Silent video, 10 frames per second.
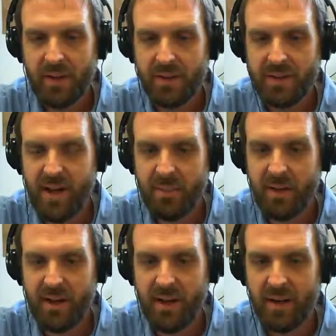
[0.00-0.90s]

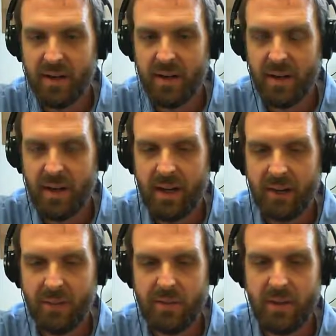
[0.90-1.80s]
nominate, I
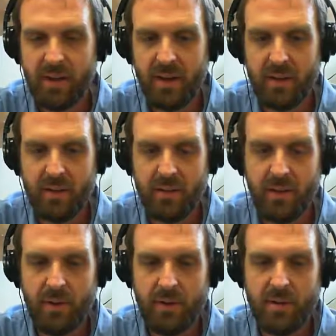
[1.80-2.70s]
was reading the
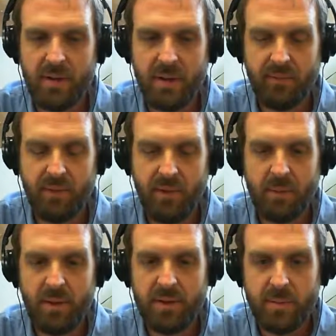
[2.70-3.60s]
reviews, and for the
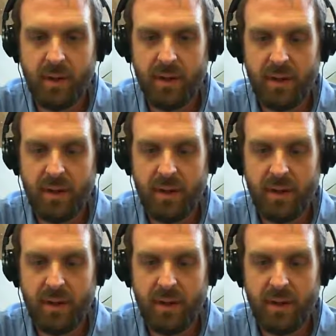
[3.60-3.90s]
most part,